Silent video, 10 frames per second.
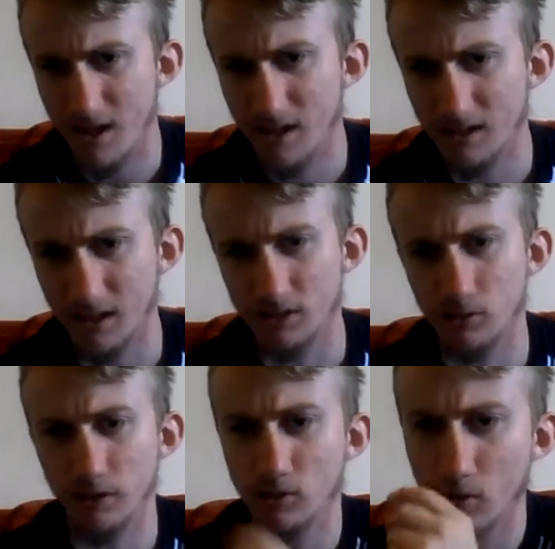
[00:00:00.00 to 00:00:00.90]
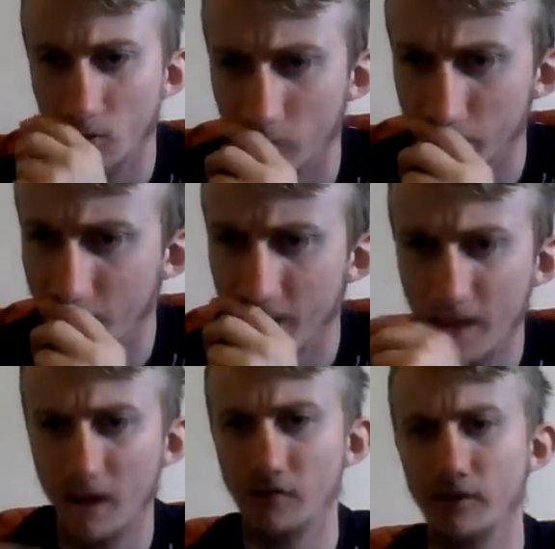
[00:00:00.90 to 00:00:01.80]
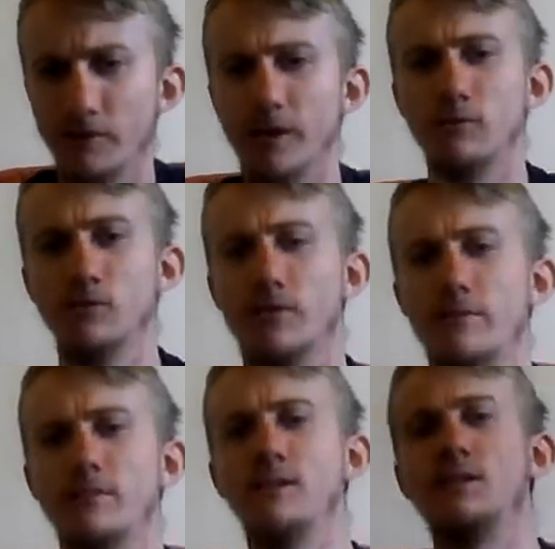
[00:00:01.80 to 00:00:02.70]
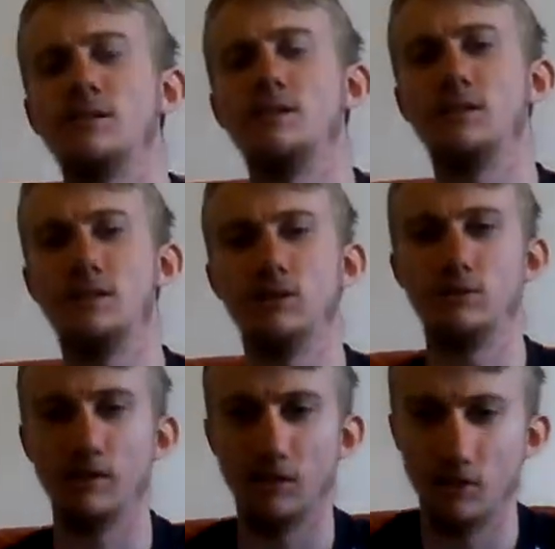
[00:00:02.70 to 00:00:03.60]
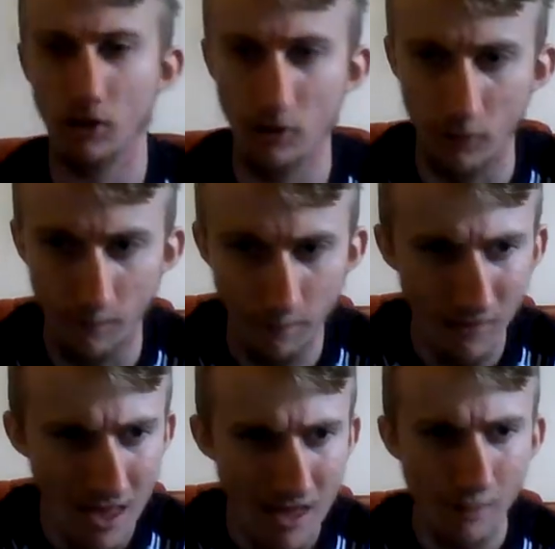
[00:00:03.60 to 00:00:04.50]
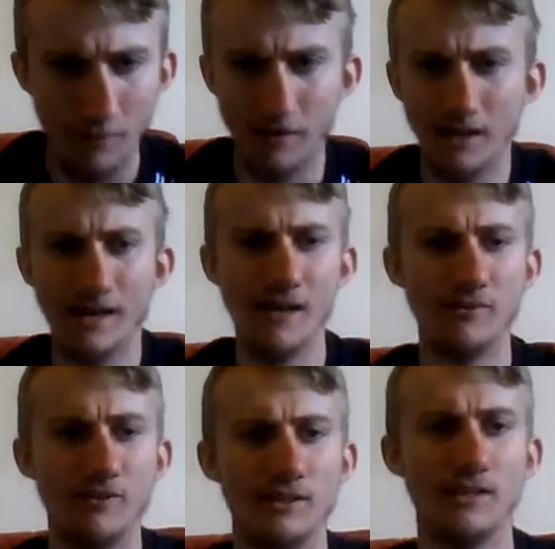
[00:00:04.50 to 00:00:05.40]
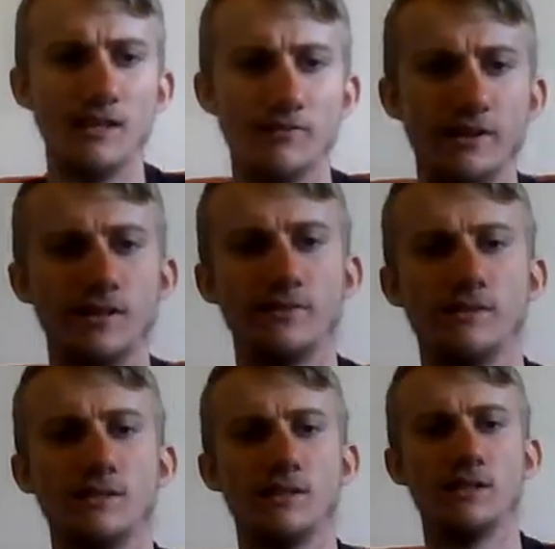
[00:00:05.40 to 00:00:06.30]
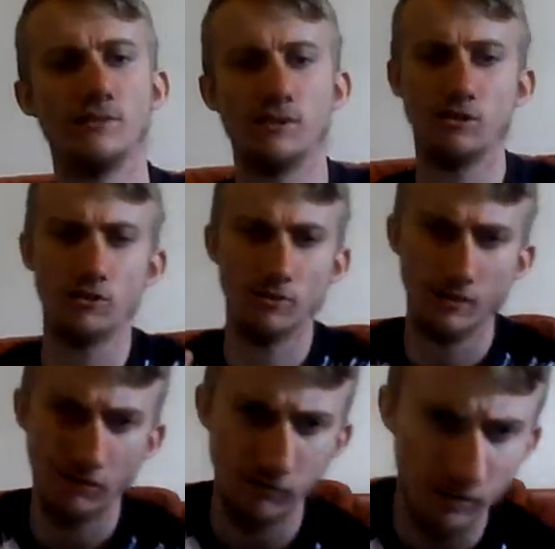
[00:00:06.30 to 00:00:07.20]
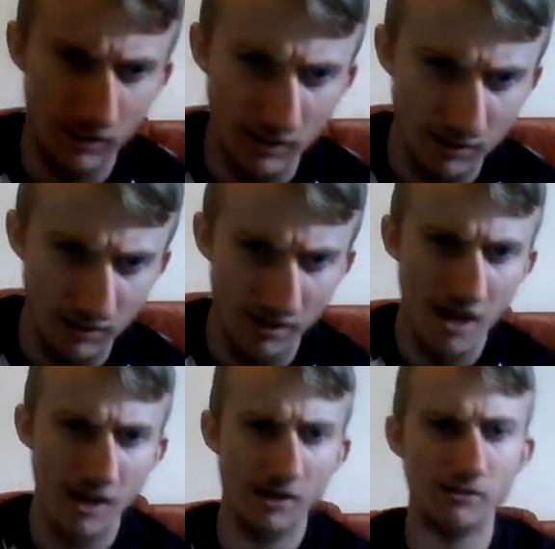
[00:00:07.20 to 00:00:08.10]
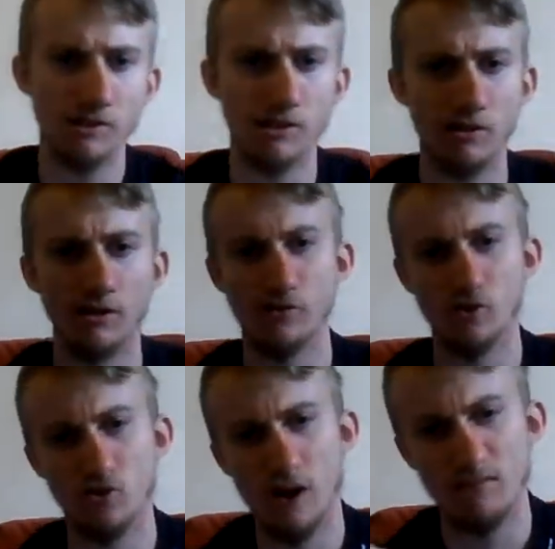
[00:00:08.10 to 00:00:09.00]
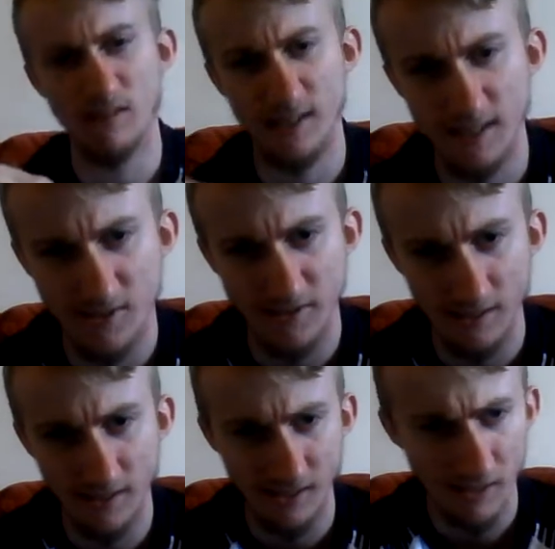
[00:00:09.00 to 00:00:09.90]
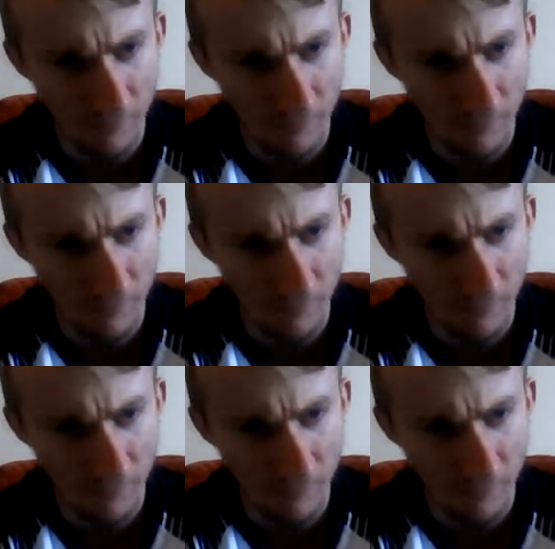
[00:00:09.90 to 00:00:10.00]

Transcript: Tier 12, and that was founded in 1922. But they left the league at the end of the 1922-23 season to return to the Stroud and District League.